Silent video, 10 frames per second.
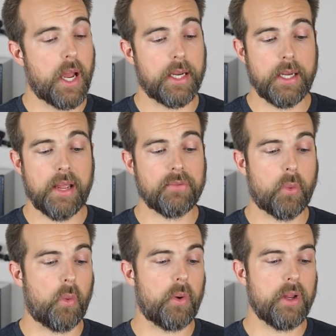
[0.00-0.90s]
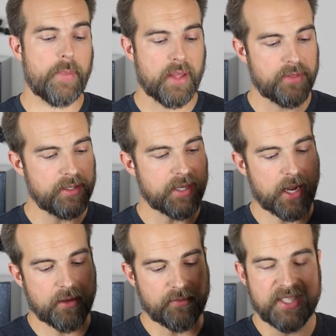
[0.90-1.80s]
I didn't have to worry about this
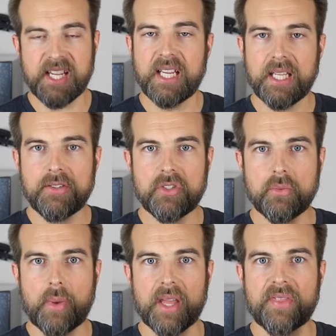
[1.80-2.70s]
kind of digging into my